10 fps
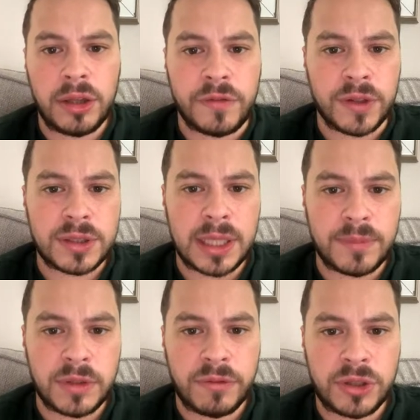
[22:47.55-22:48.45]
at the
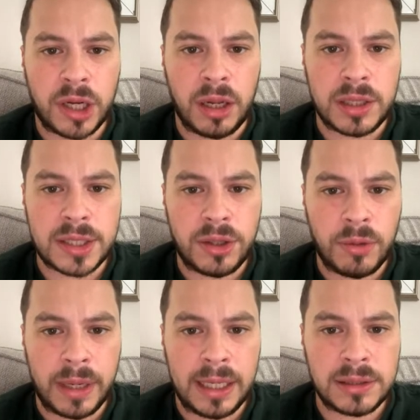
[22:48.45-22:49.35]
footsteps of Richarlison and
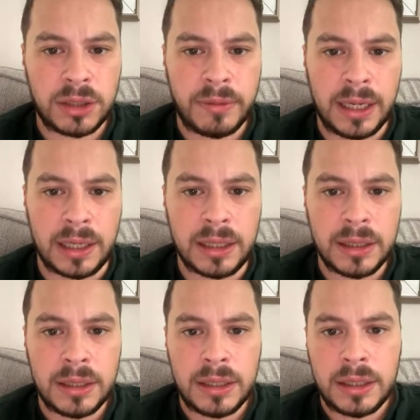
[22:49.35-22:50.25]
the way his career
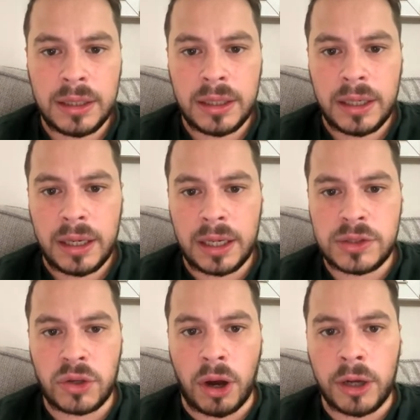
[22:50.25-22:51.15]

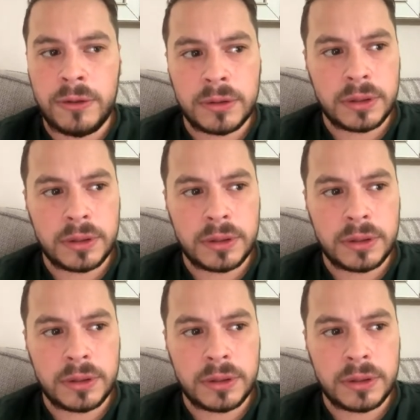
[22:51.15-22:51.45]
has gone.